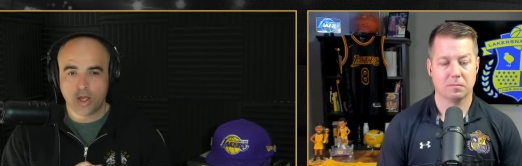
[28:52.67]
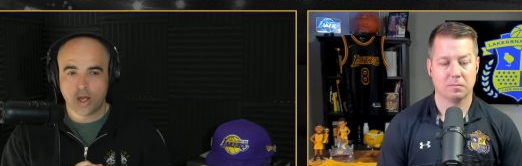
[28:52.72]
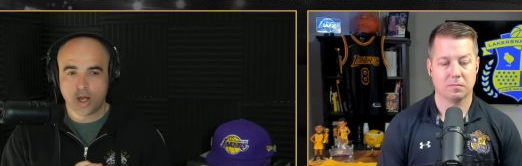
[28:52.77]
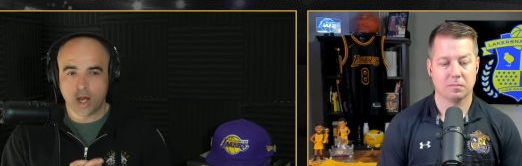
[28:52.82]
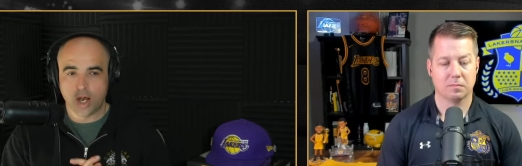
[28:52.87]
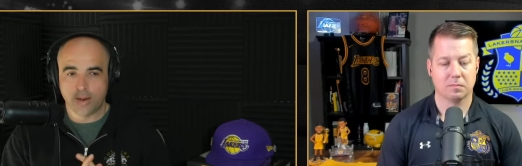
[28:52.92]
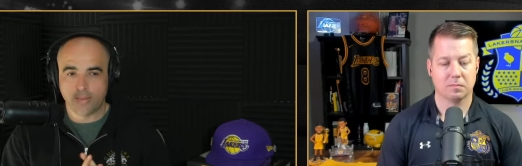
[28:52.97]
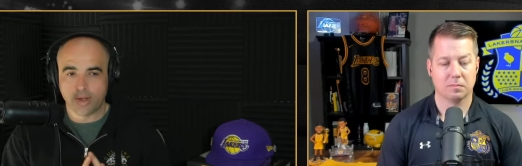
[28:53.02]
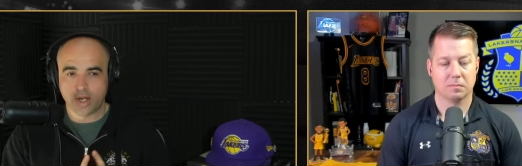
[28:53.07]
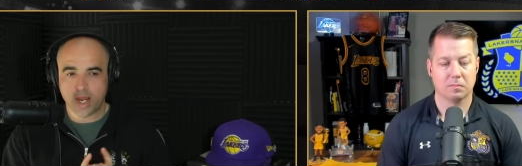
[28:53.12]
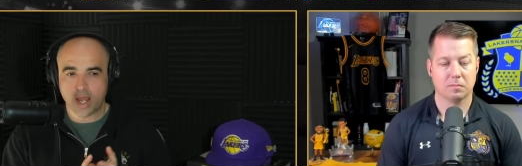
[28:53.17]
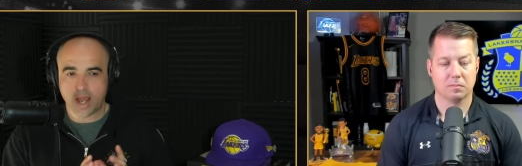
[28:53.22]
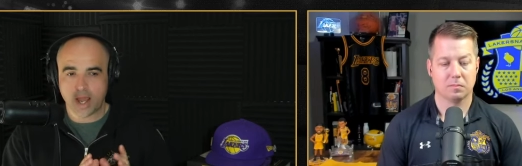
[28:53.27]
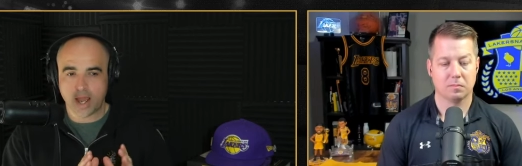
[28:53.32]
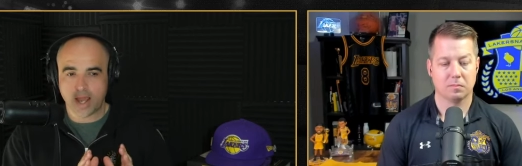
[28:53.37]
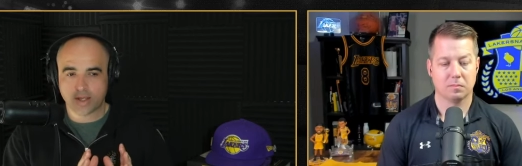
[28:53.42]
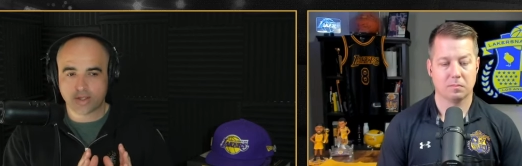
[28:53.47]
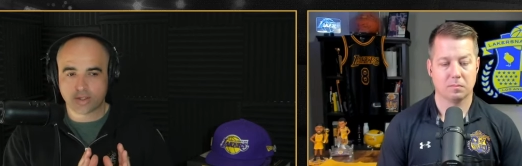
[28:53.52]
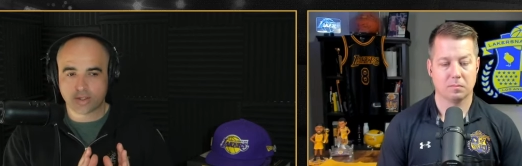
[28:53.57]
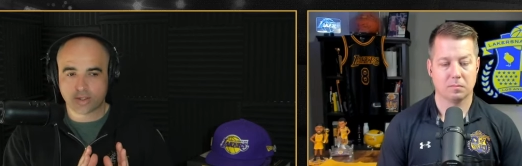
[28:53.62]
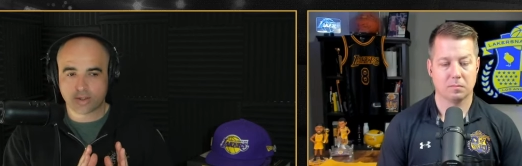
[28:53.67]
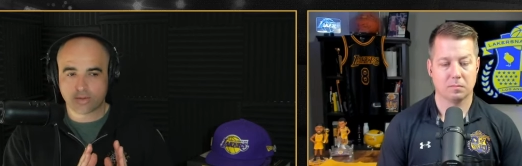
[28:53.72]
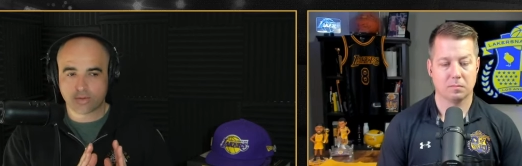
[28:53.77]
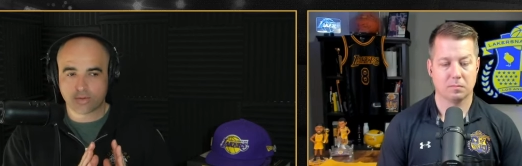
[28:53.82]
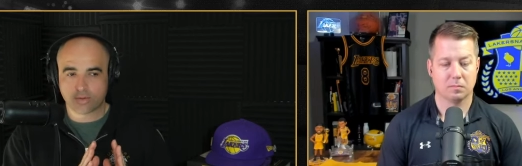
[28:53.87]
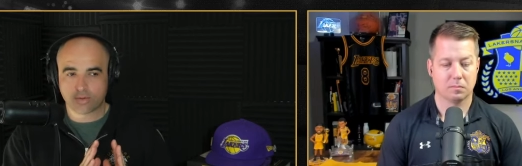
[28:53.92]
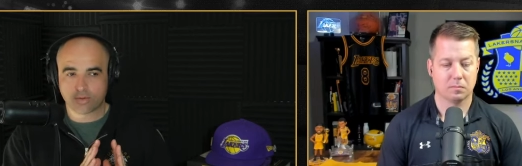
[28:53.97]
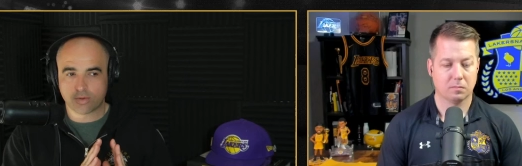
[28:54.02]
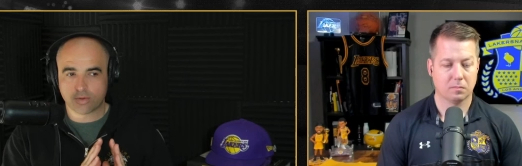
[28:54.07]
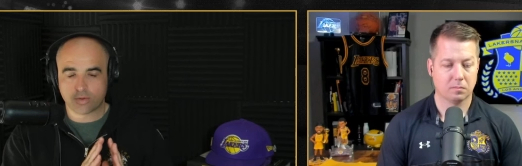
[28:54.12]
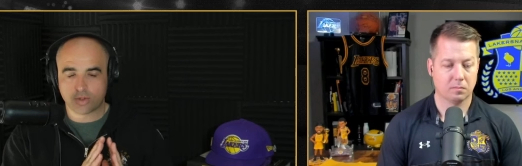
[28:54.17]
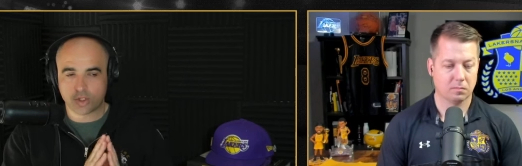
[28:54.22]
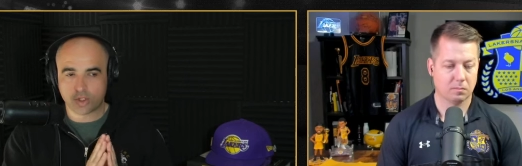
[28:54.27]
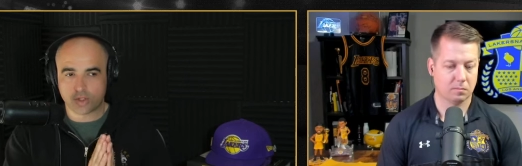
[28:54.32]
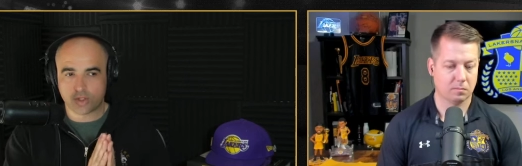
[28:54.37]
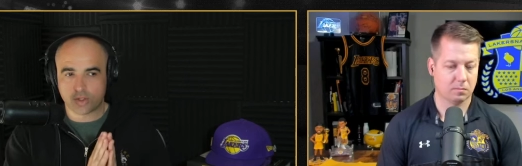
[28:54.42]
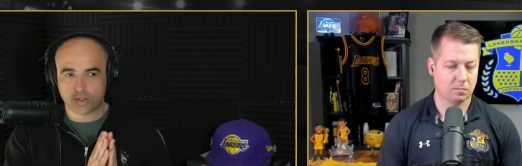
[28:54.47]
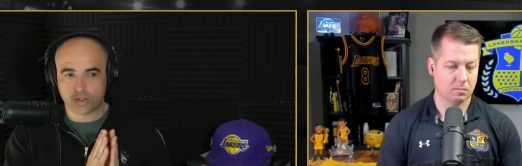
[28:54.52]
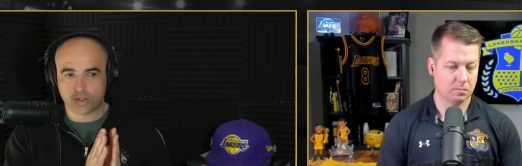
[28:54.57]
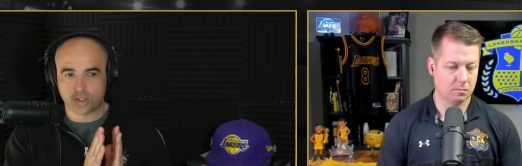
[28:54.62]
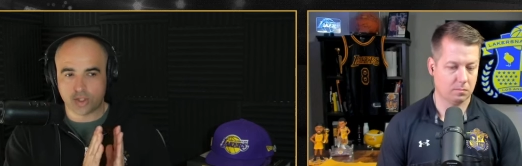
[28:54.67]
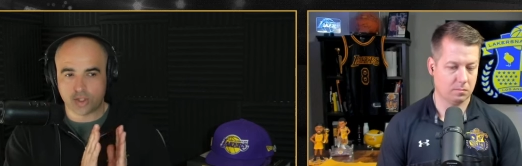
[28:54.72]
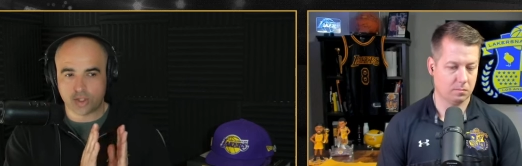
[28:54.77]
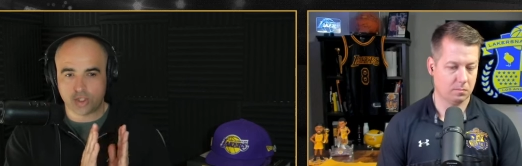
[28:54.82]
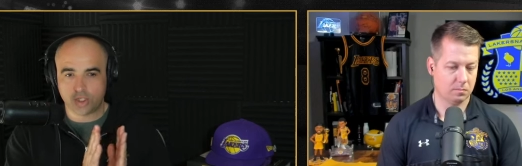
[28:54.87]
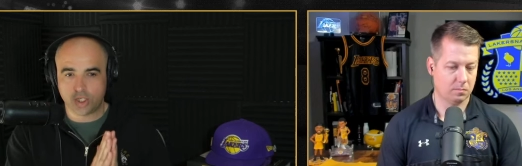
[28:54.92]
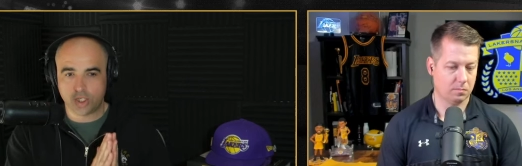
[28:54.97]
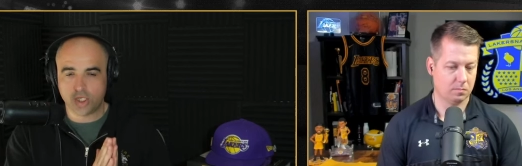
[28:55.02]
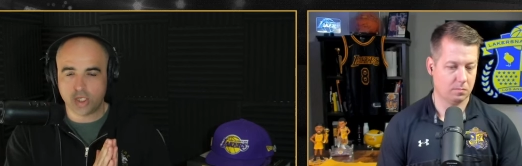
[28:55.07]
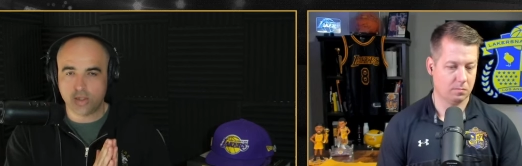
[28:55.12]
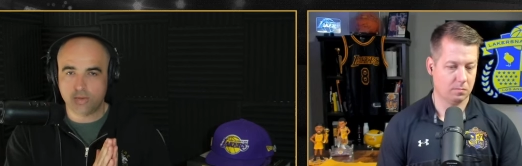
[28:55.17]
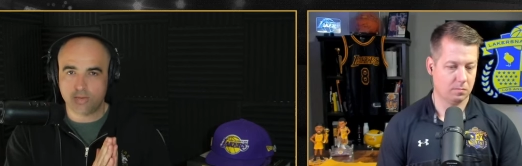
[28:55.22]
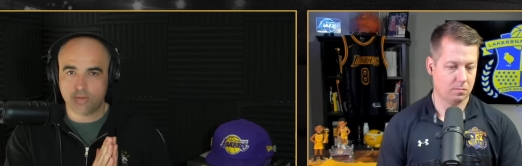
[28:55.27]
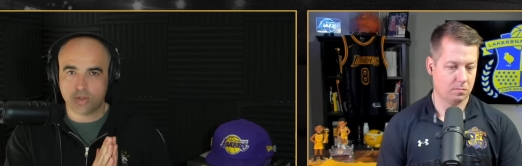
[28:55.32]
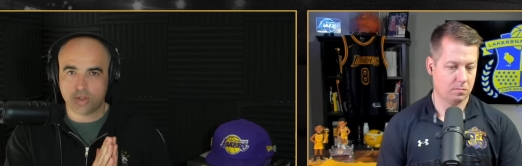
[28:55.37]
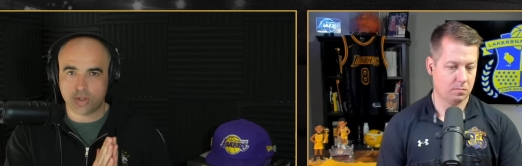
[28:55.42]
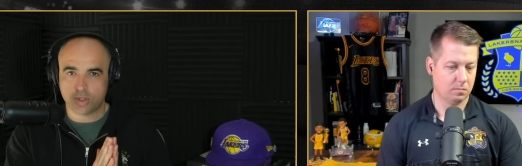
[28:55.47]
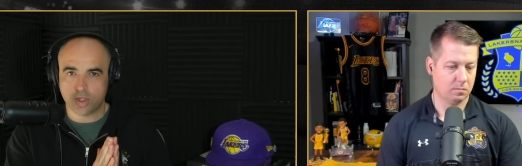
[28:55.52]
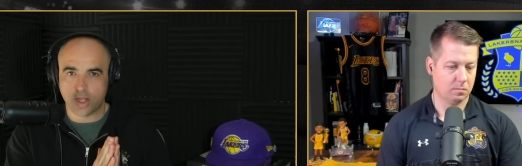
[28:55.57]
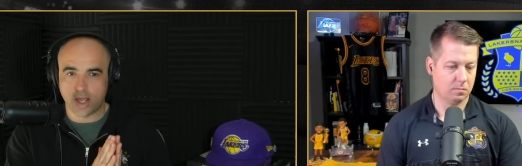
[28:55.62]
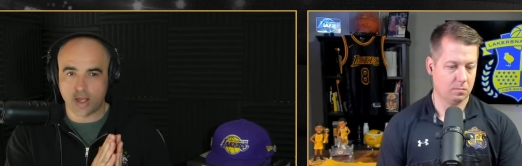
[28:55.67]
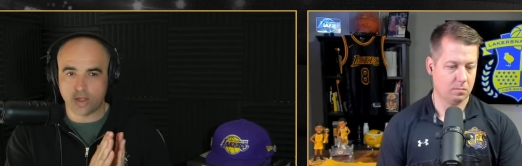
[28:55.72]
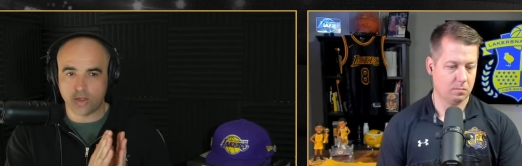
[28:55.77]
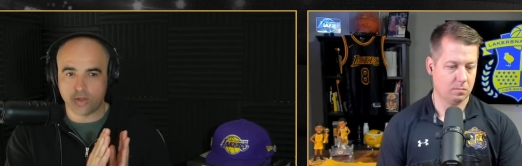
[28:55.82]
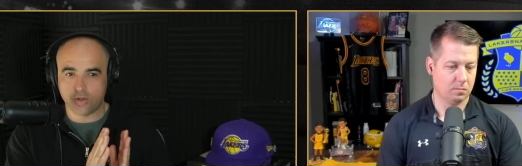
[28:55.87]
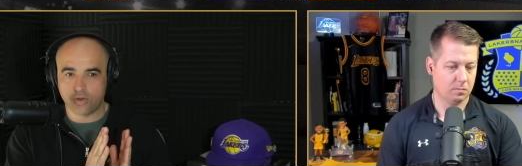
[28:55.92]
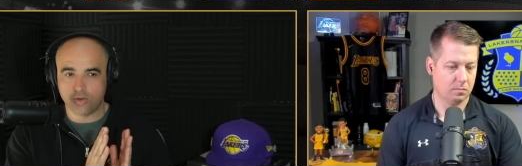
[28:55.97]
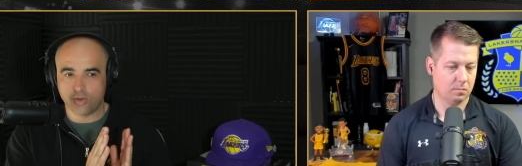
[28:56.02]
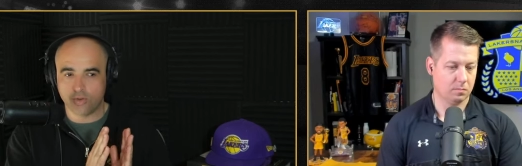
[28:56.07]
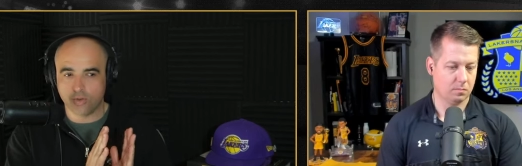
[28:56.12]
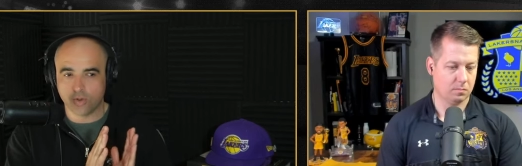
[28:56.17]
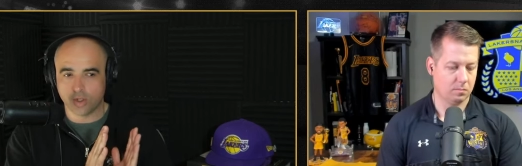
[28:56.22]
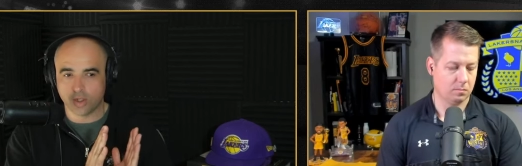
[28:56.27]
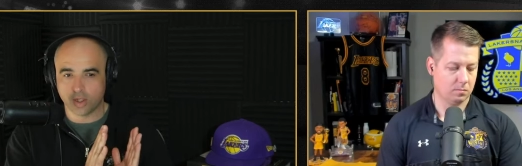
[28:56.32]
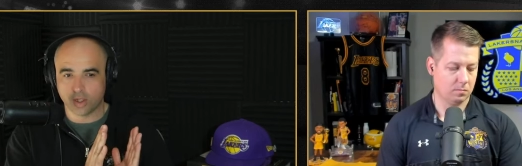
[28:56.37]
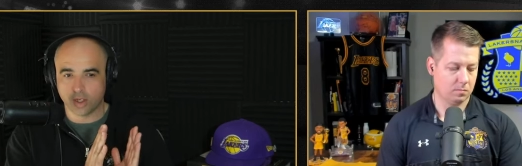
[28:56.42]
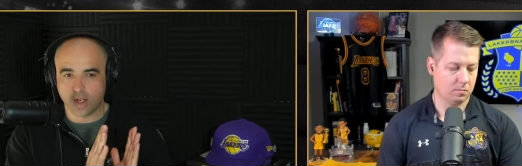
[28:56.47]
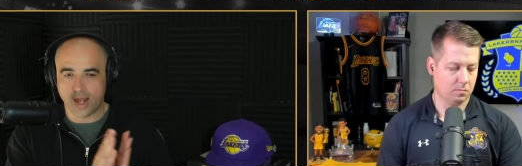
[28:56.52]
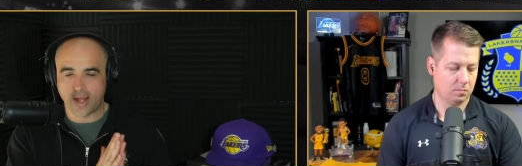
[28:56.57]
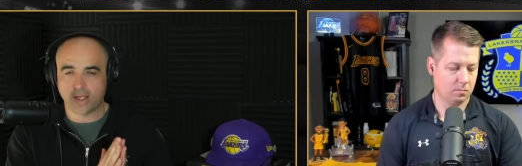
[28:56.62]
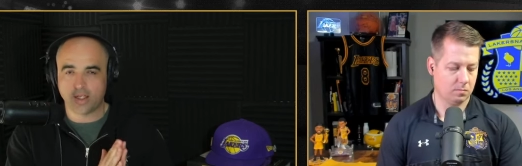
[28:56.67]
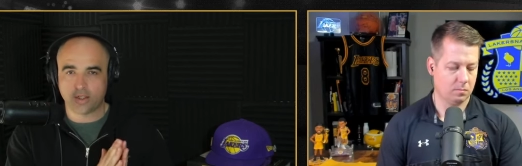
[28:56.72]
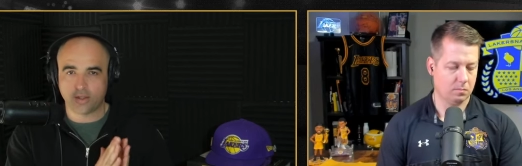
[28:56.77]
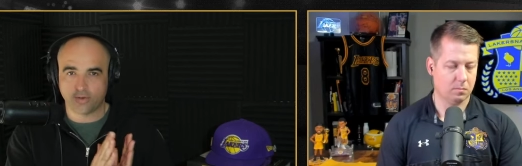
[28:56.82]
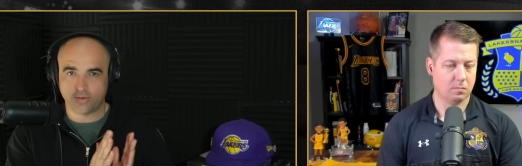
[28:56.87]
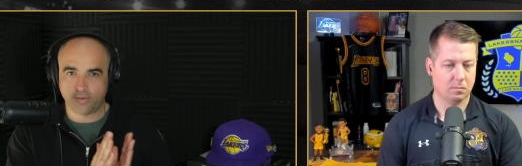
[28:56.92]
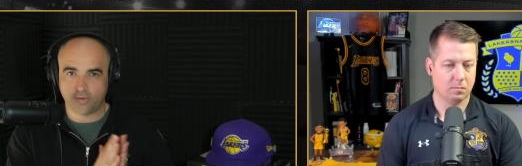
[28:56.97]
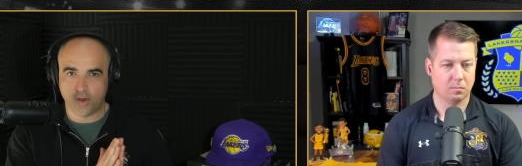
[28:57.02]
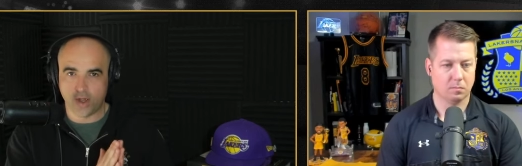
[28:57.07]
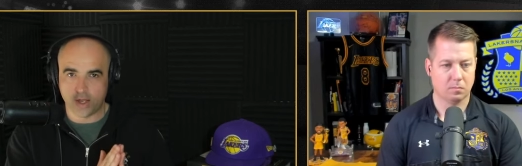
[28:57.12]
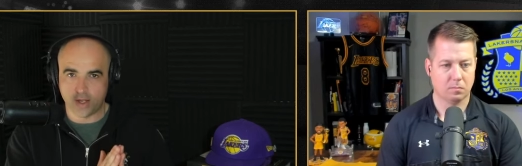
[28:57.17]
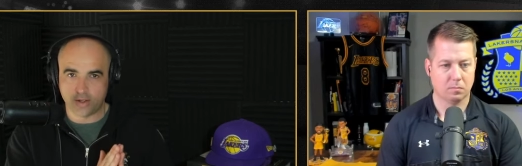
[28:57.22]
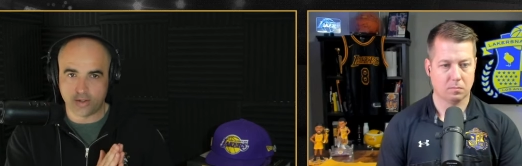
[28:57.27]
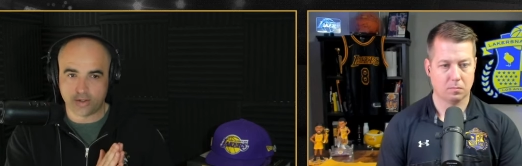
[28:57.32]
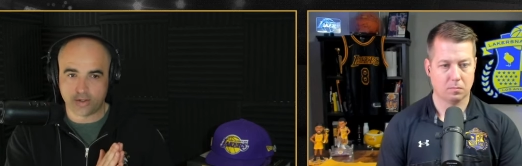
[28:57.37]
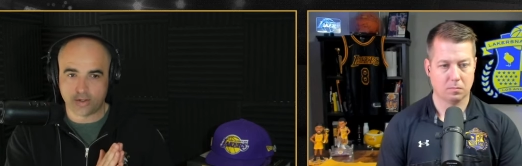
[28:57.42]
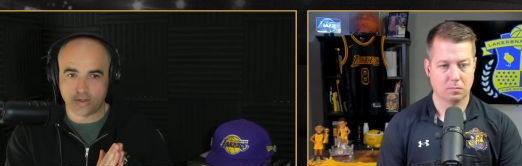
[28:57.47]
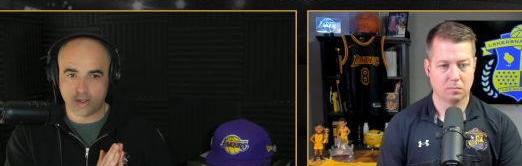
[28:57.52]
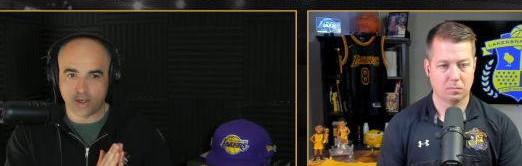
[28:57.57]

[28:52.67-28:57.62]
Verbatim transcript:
Speaker 1: I'm going to ask just the teams that you would like to face